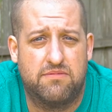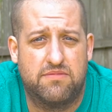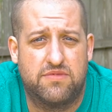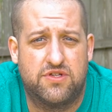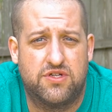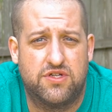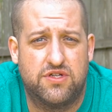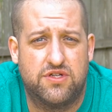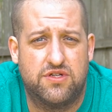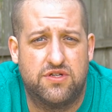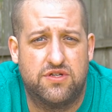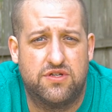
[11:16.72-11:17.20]

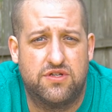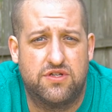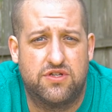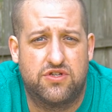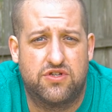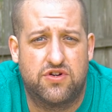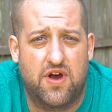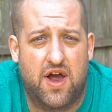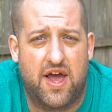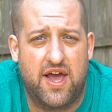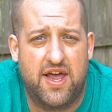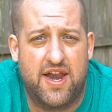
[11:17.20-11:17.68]
to
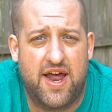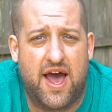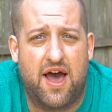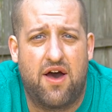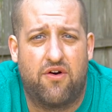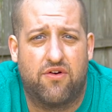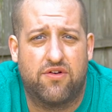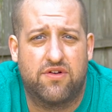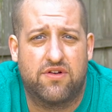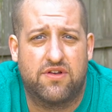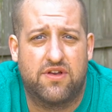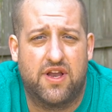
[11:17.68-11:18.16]
try it
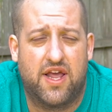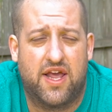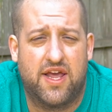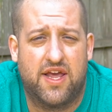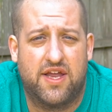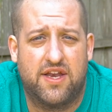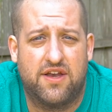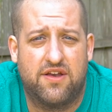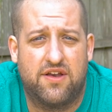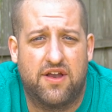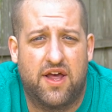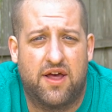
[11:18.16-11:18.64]
out
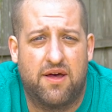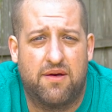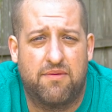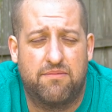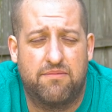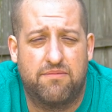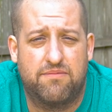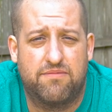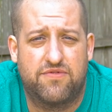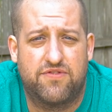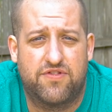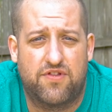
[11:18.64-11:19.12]

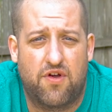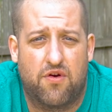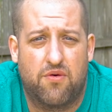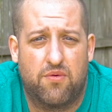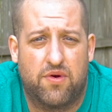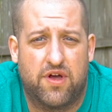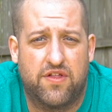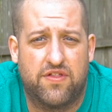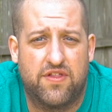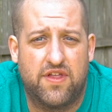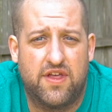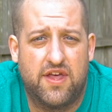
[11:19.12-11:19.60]
and start
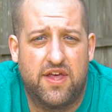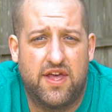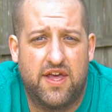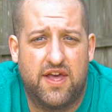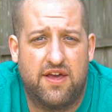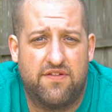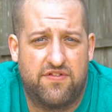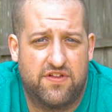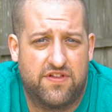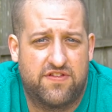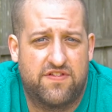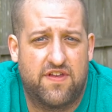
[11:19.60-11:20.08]
with
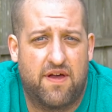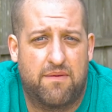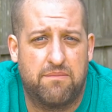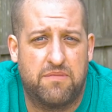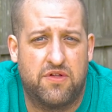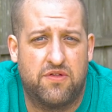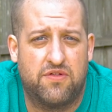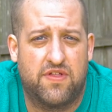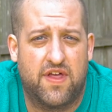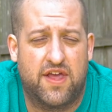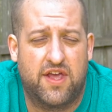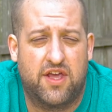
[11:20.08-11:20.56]
if it's
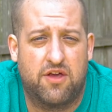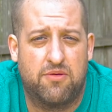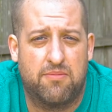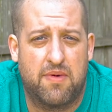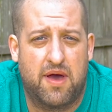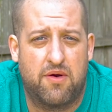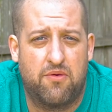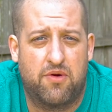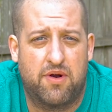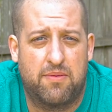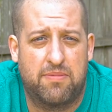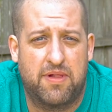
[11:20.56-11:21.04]
something you think you
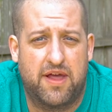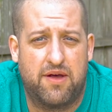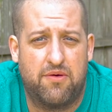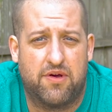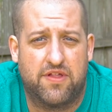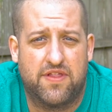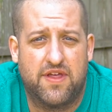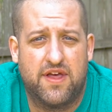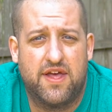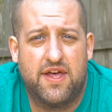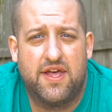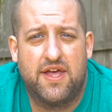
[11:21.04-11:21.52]
might want to play
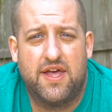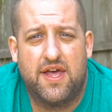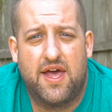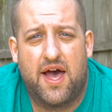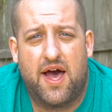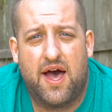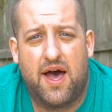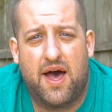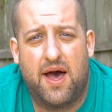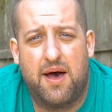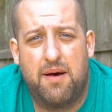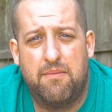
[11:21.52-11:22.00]
with.
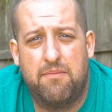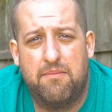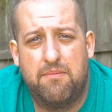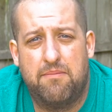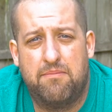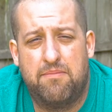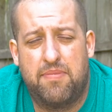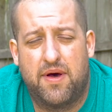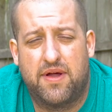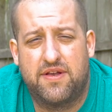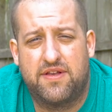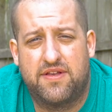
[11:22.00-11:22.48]

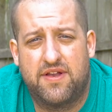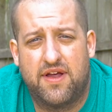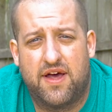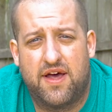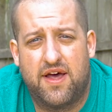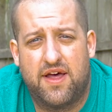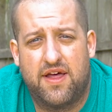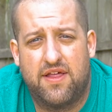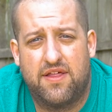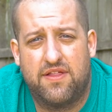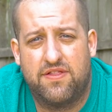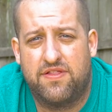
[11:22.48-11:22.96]
But
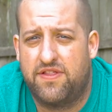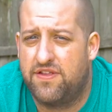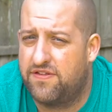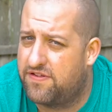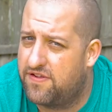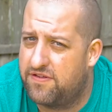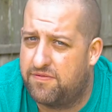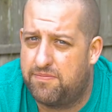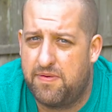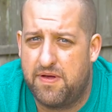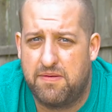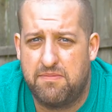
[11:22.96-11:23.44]

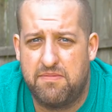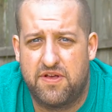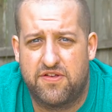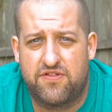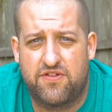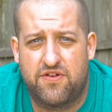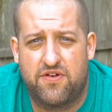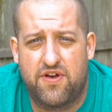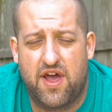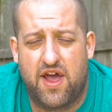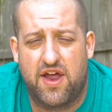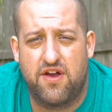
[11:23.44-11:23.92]
this has been
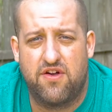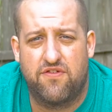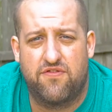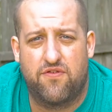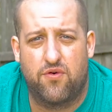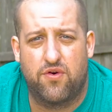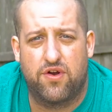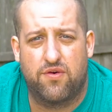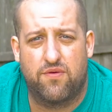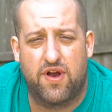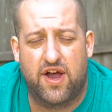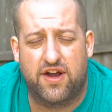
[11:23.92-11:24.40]
Mr.
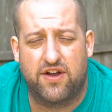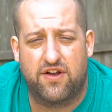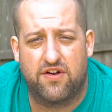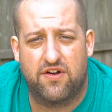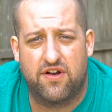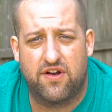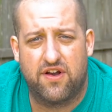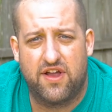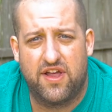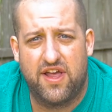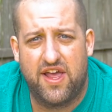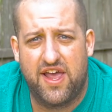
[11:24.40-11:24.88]
904
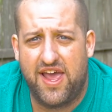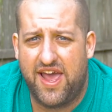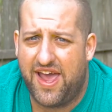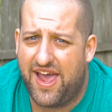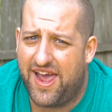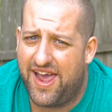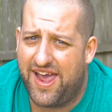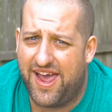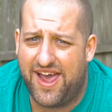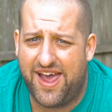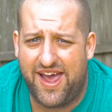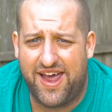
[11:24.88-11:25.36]
Director.
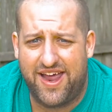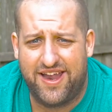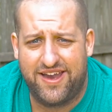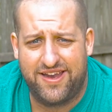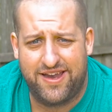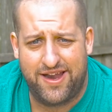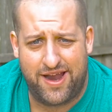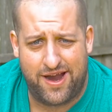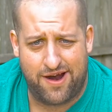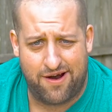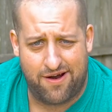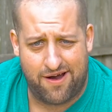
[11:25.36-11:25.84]

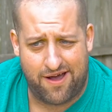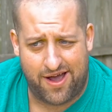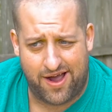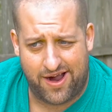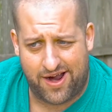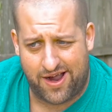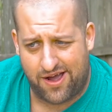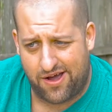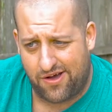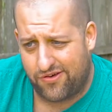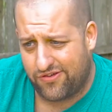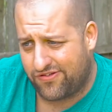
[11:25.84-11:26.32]
And here
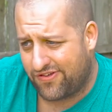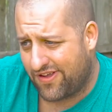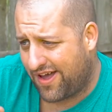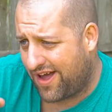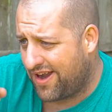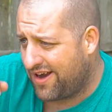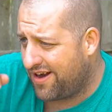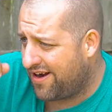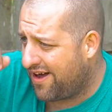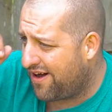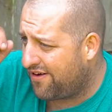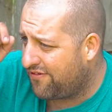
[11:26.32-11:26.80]
I go,
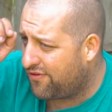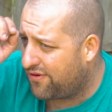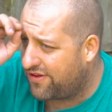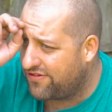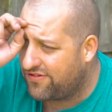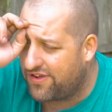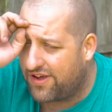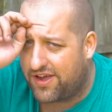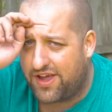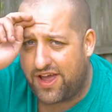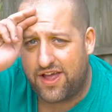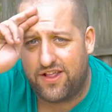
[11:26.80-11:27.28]
signing off
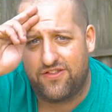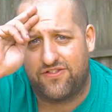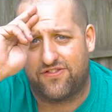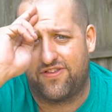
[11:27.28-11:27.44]
once again.